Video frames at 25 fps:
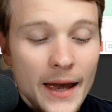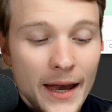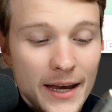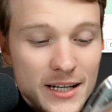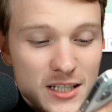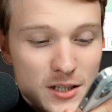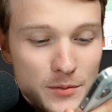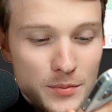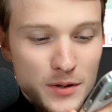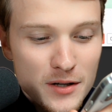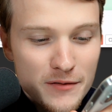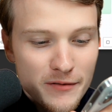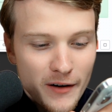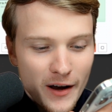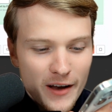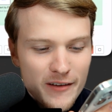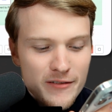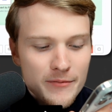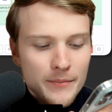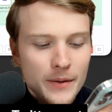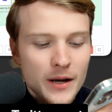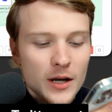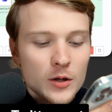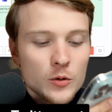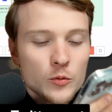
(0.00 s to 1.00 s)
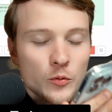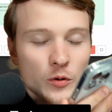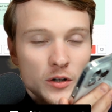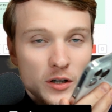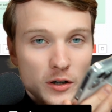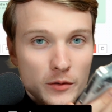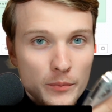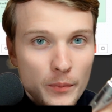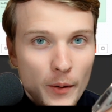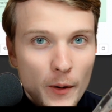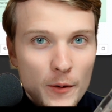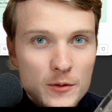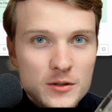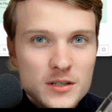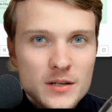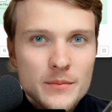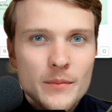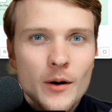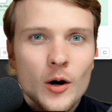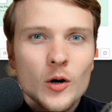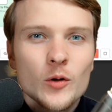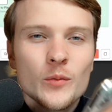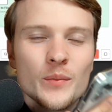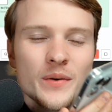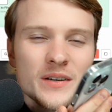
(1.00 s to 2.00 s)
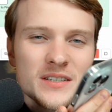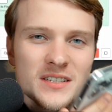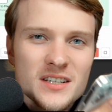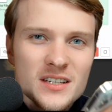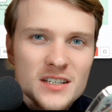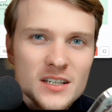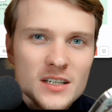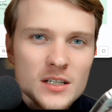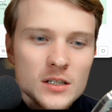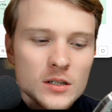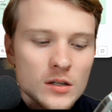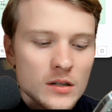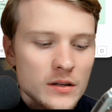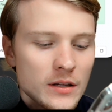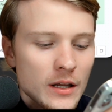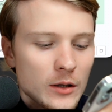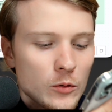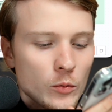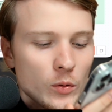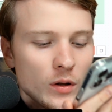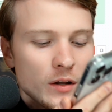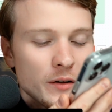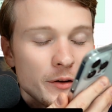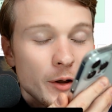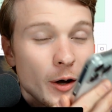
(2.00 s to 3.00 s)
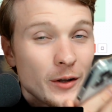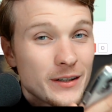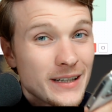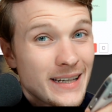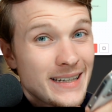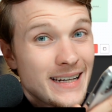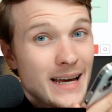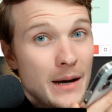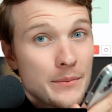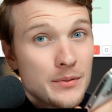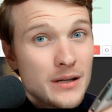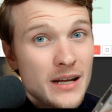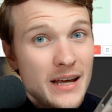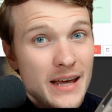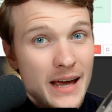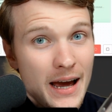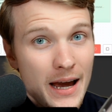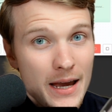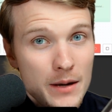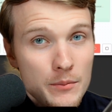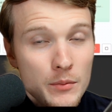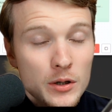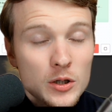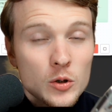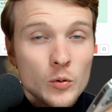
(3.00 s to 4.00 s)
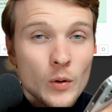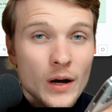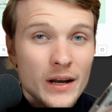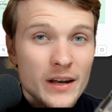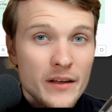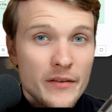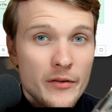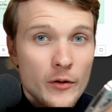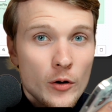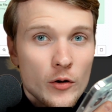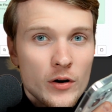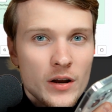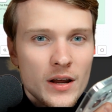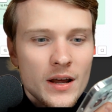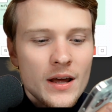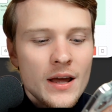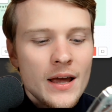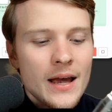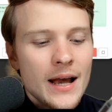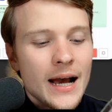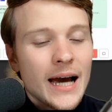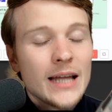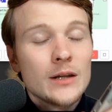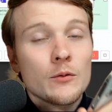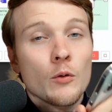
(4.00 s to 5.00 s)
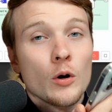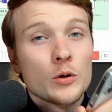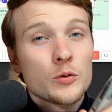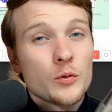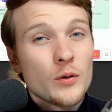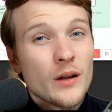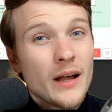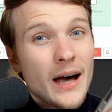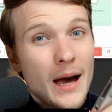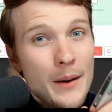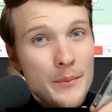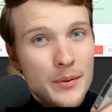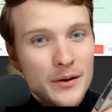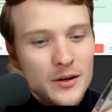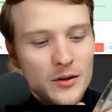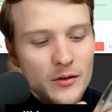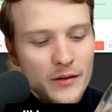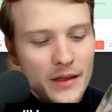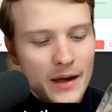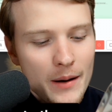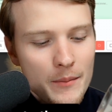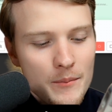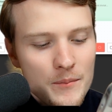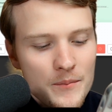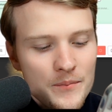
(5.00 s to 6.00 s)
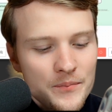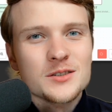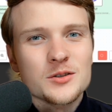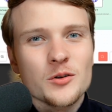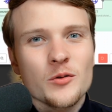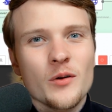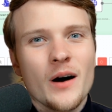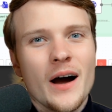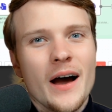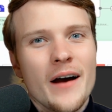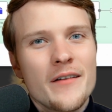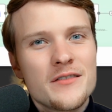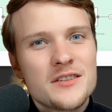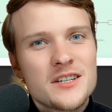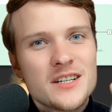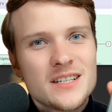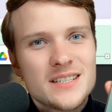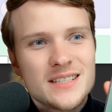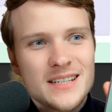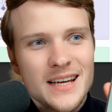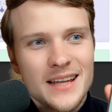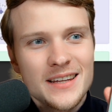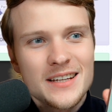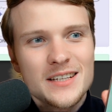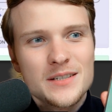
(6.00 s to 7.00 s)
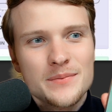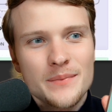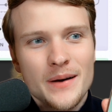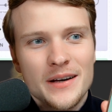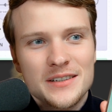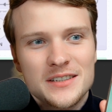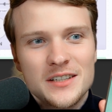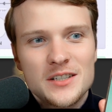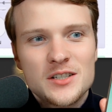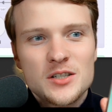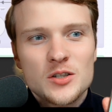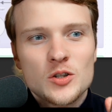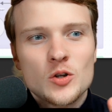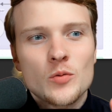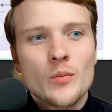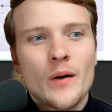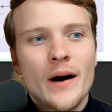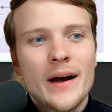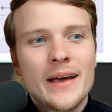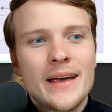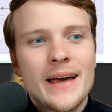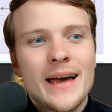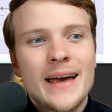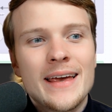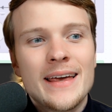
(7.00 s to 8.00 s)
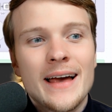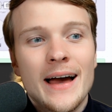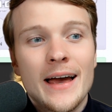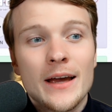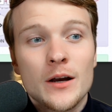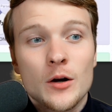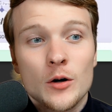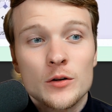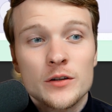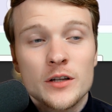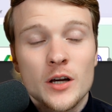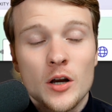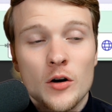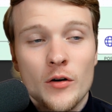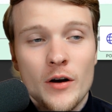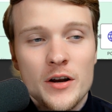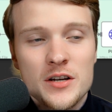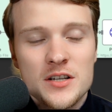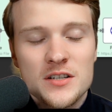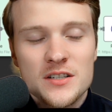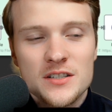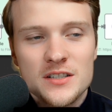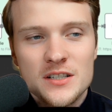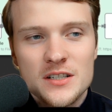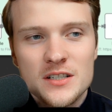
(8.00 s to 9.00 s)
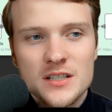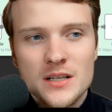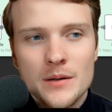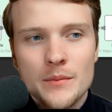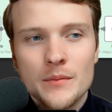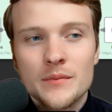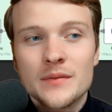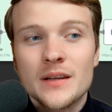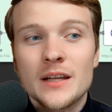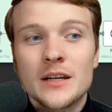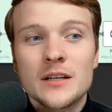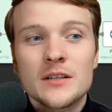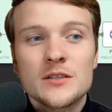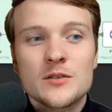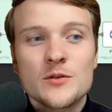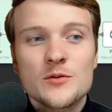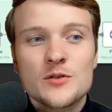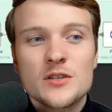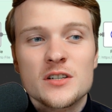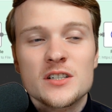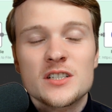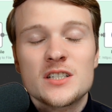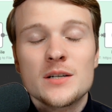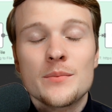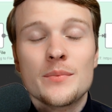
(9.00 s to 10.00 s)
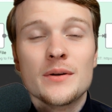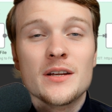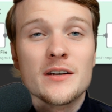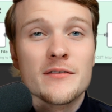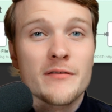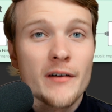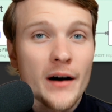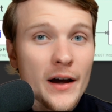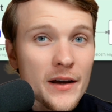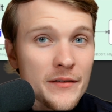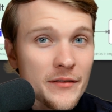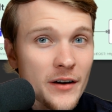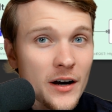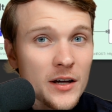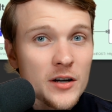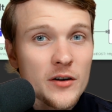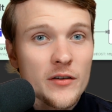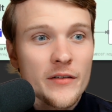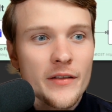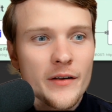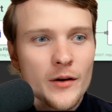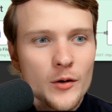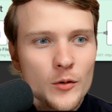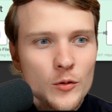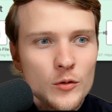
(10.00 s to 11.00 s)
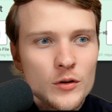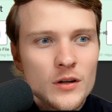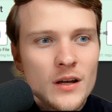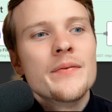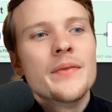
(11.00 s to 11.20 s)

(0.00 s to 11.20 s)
Hey GPT-5, make a Twitter post about businesses that will not adapt AI by 2030 and what will happen to them. So I've just sent this message to my AI content creation system that is using GPT-5 under the hood.